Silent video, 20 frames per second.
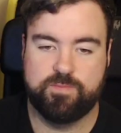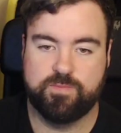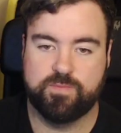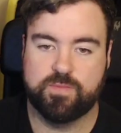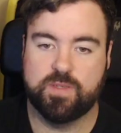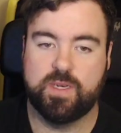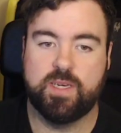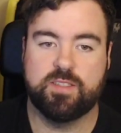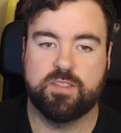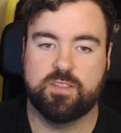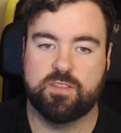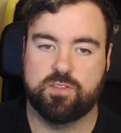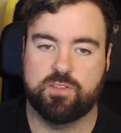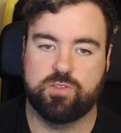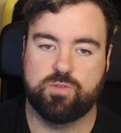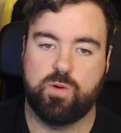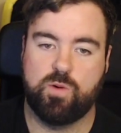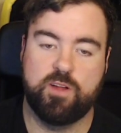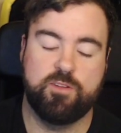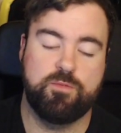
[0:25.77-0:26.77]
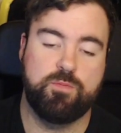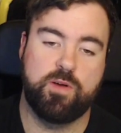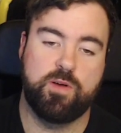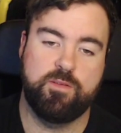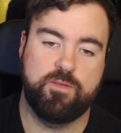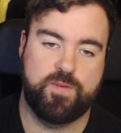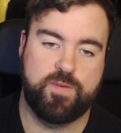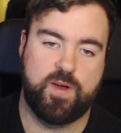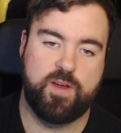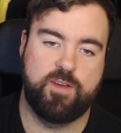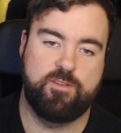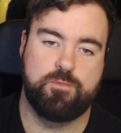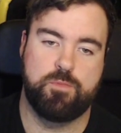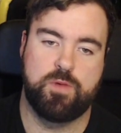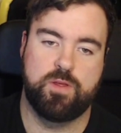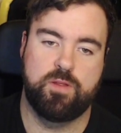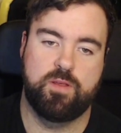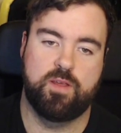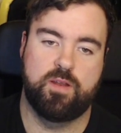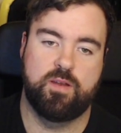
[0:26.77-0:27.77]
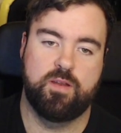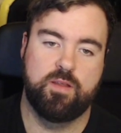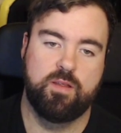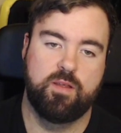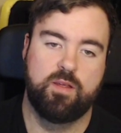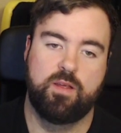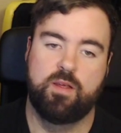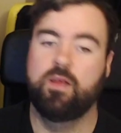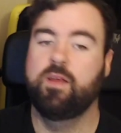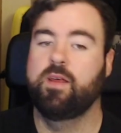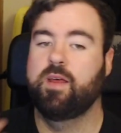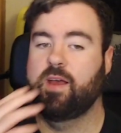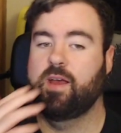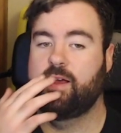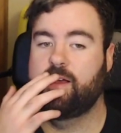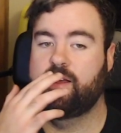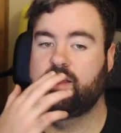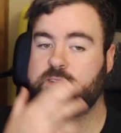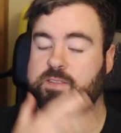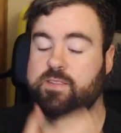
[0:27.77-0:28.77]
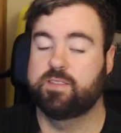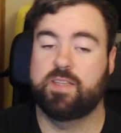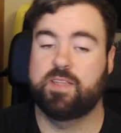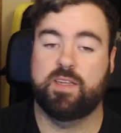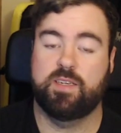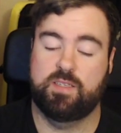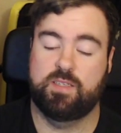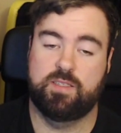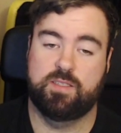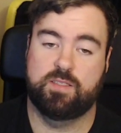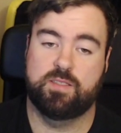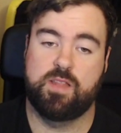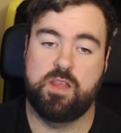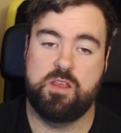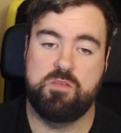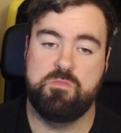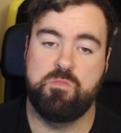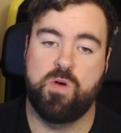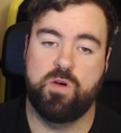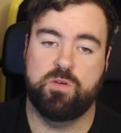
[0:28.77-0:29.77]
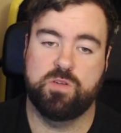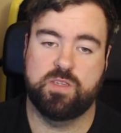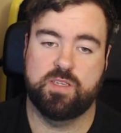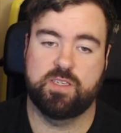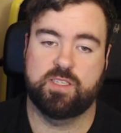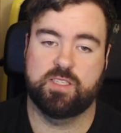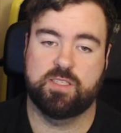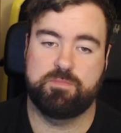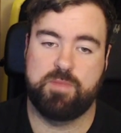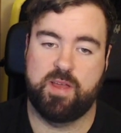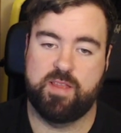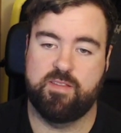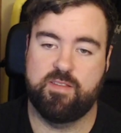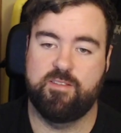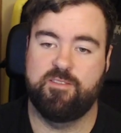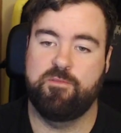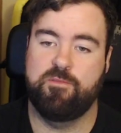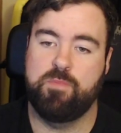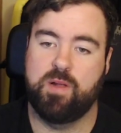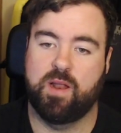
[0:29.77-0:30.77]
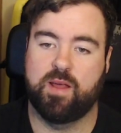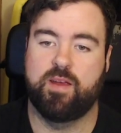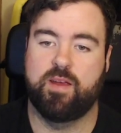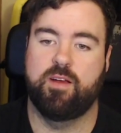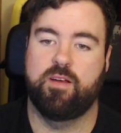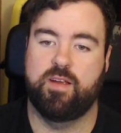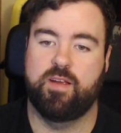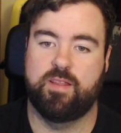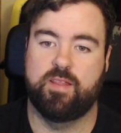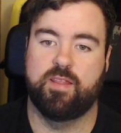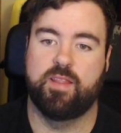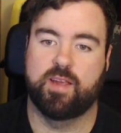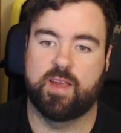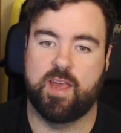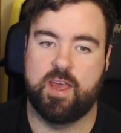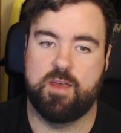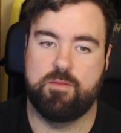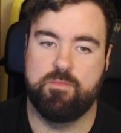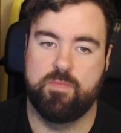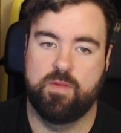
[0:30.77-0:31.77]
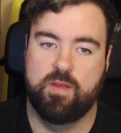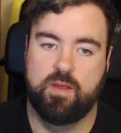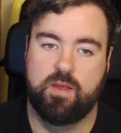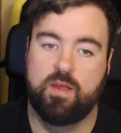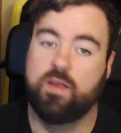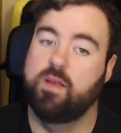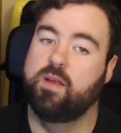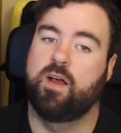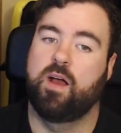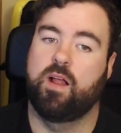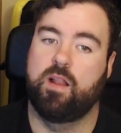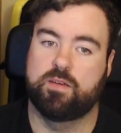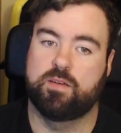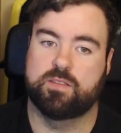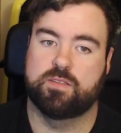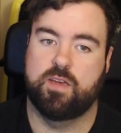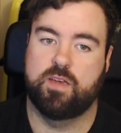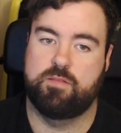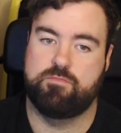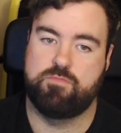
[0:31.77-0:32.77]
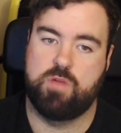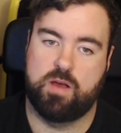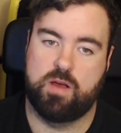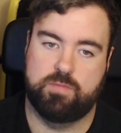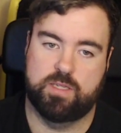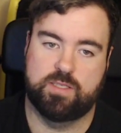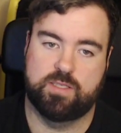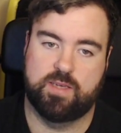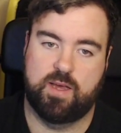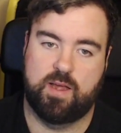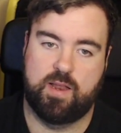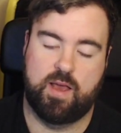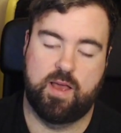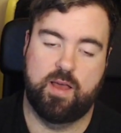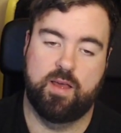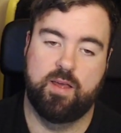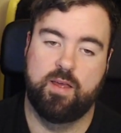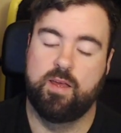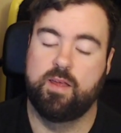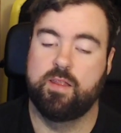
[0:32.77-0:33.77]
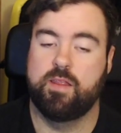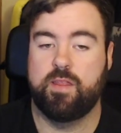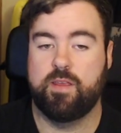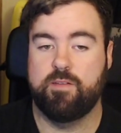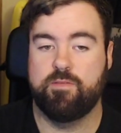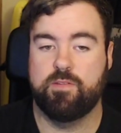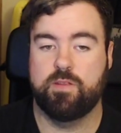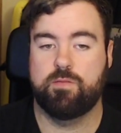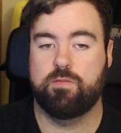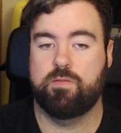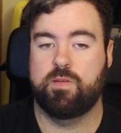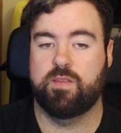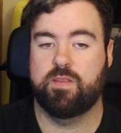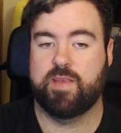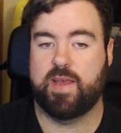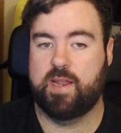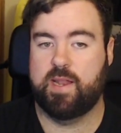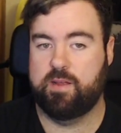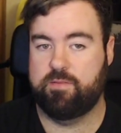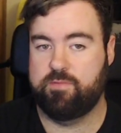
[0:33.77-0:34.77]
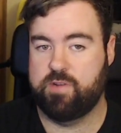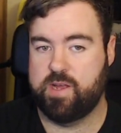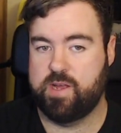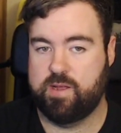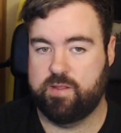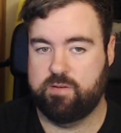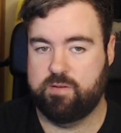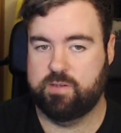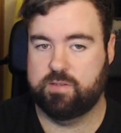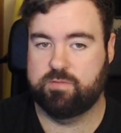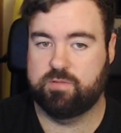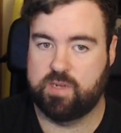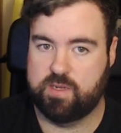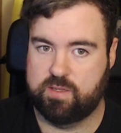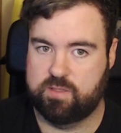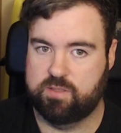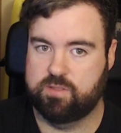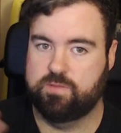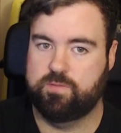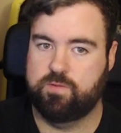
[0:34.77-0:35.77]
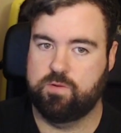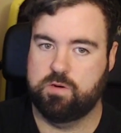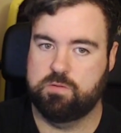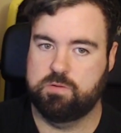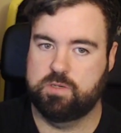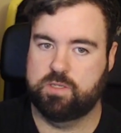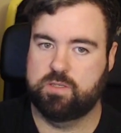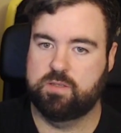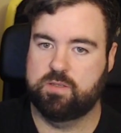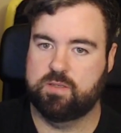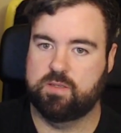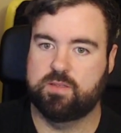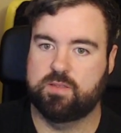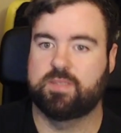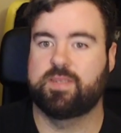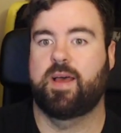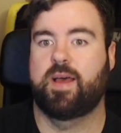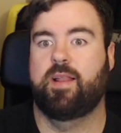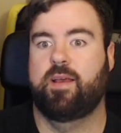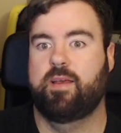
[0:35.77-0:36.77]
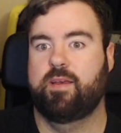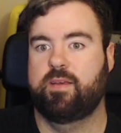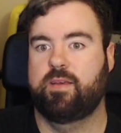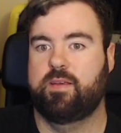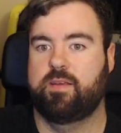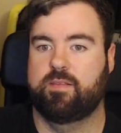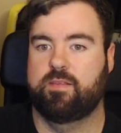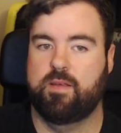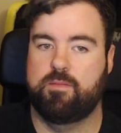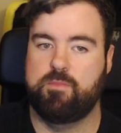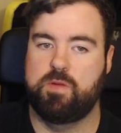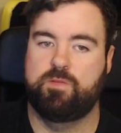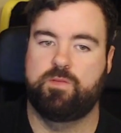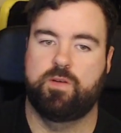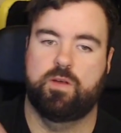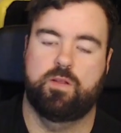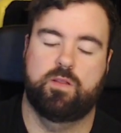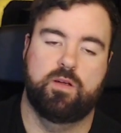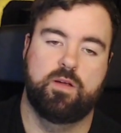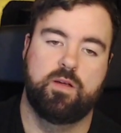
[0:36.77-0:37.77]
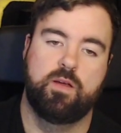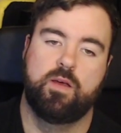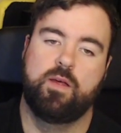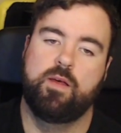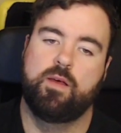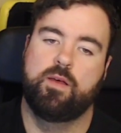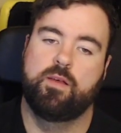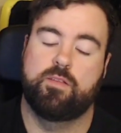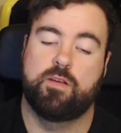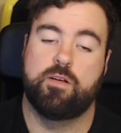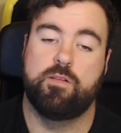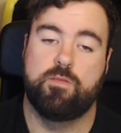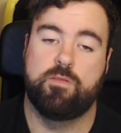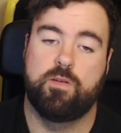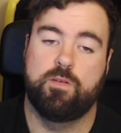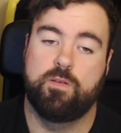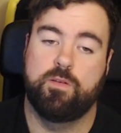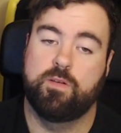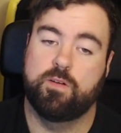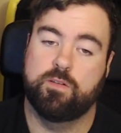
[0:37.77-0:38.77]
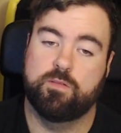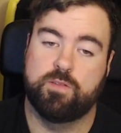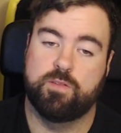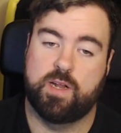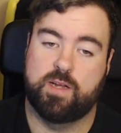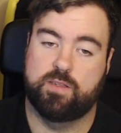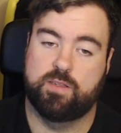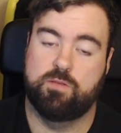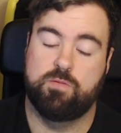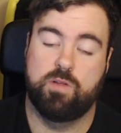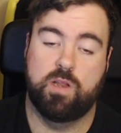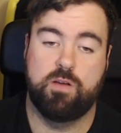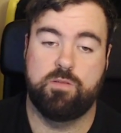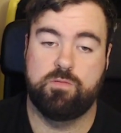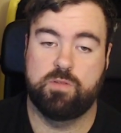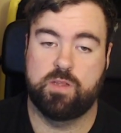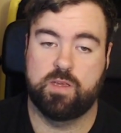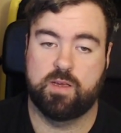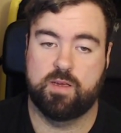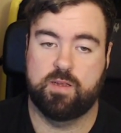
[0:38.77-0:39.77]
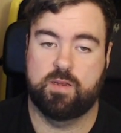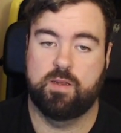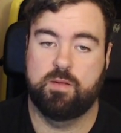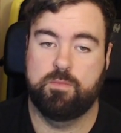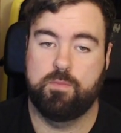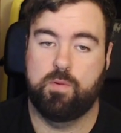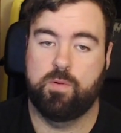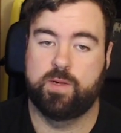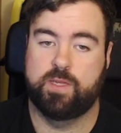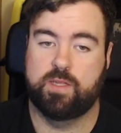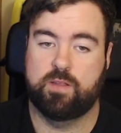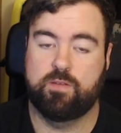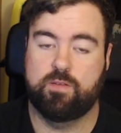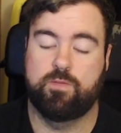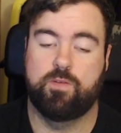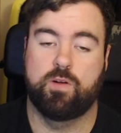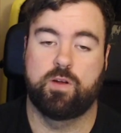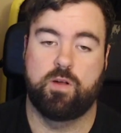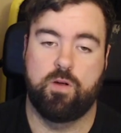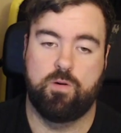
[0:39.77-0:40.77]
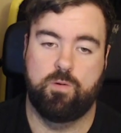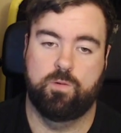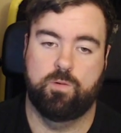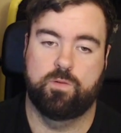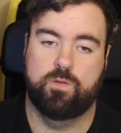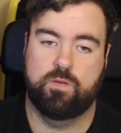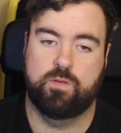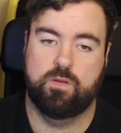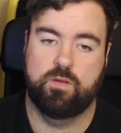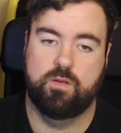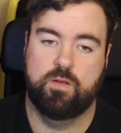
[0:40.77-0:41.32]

It's 12.5 million, and that is the most expensive player in the game, alongside Mohamed Salah. The difference between Salah and Ronaldo is Ronaldo's a forward and Salah is a midfielder. So Ronaldo will only get points for goals